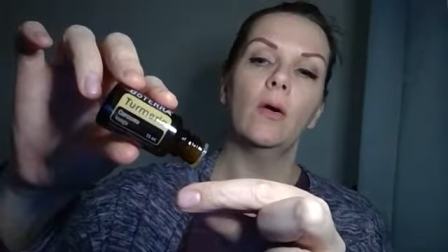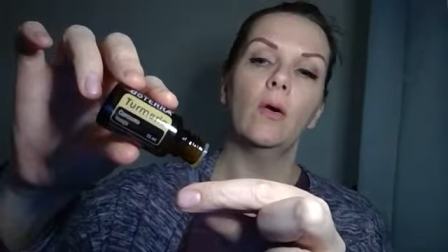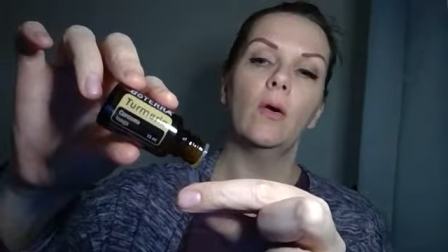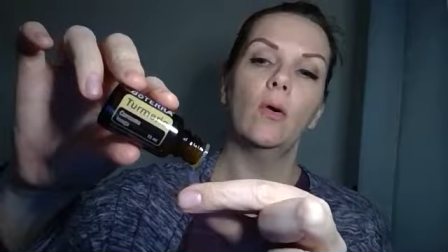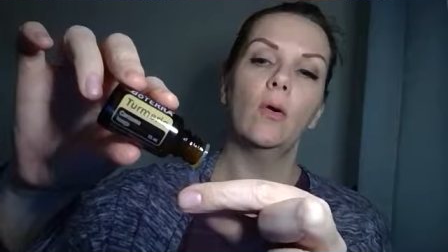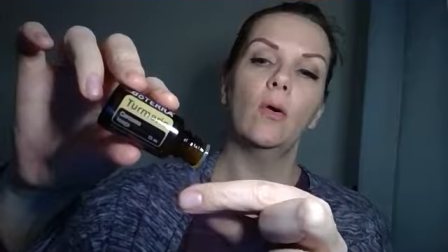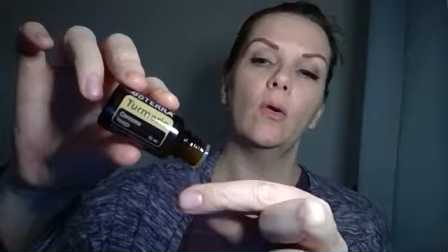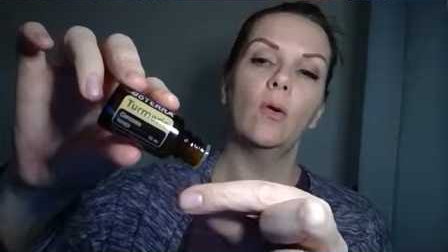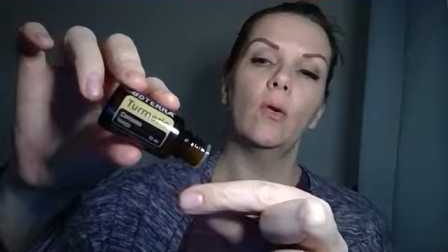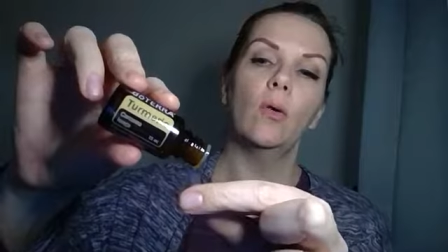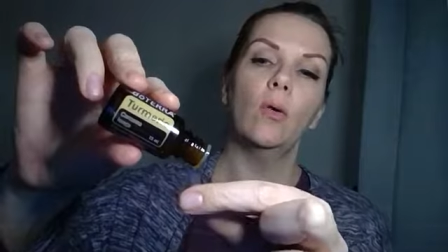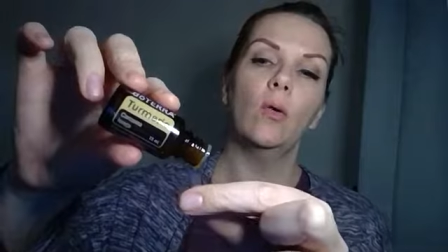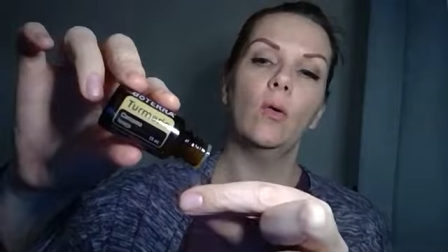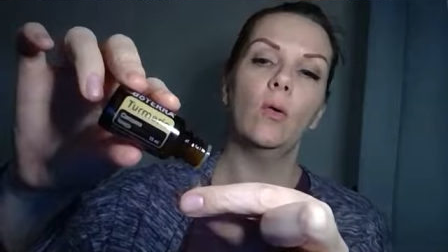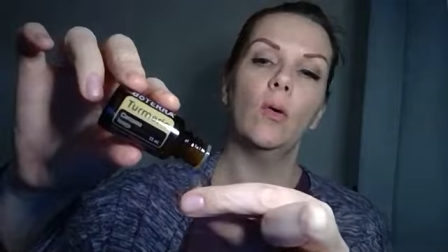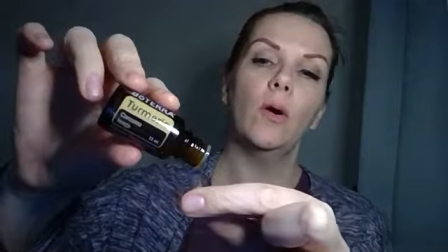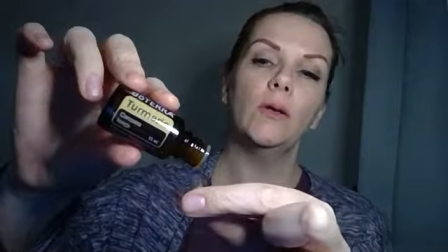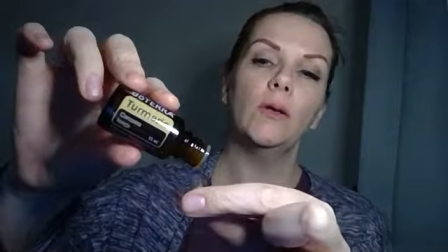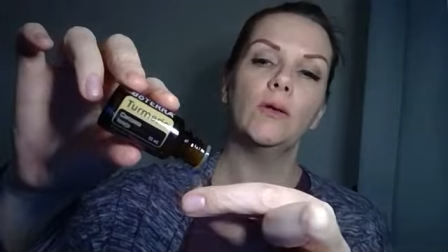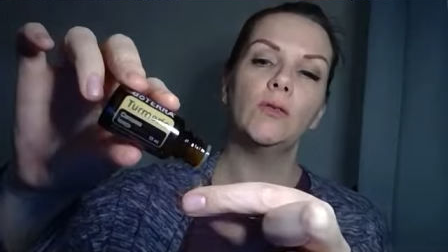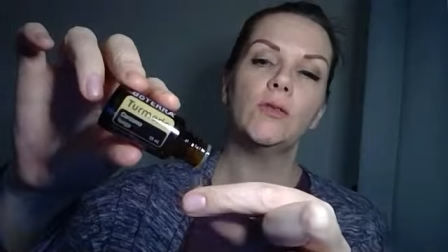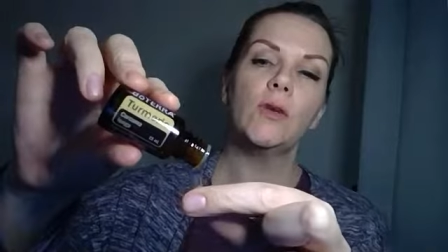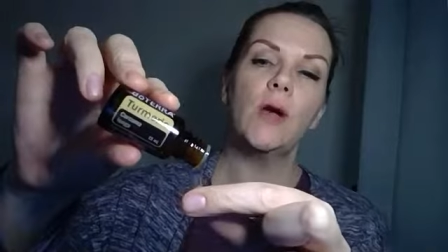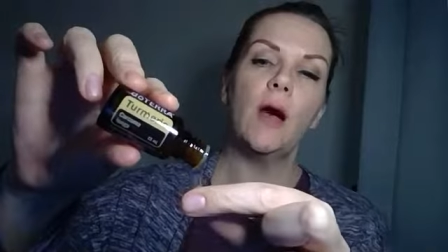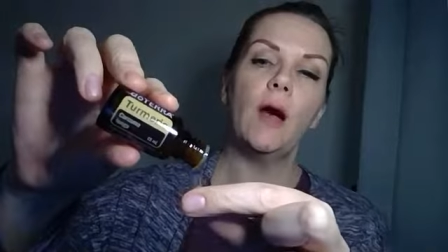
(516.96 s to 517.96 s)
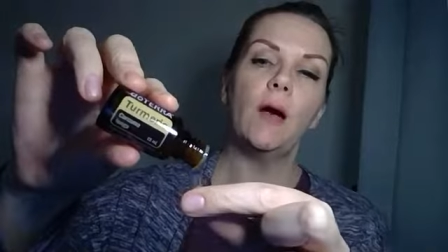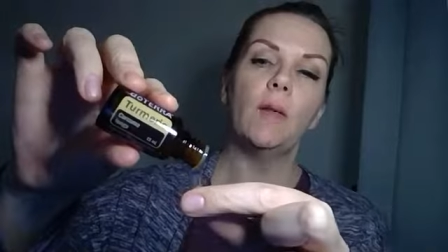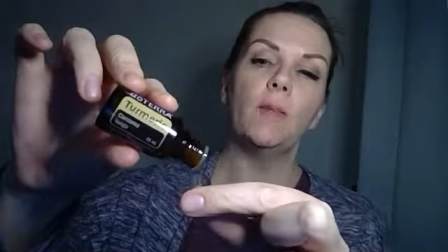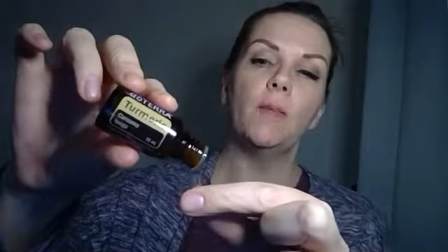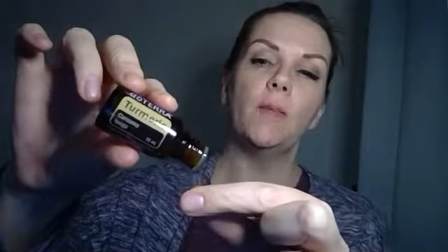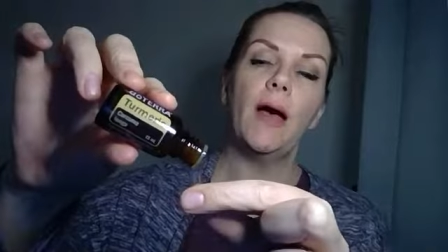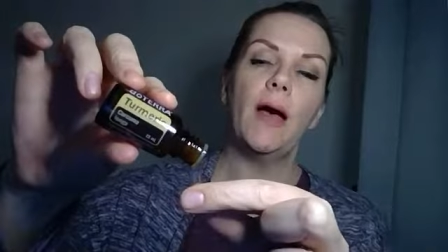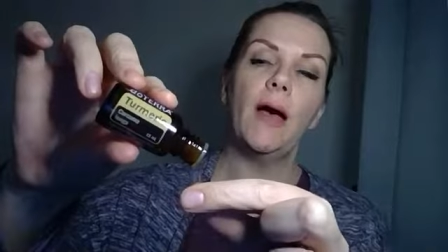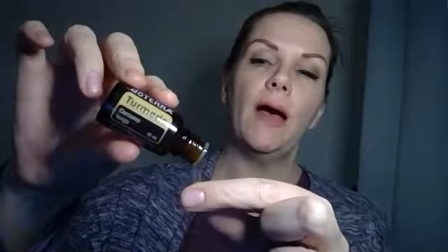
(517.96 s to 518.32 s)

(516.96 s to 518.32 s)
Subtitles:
1 drop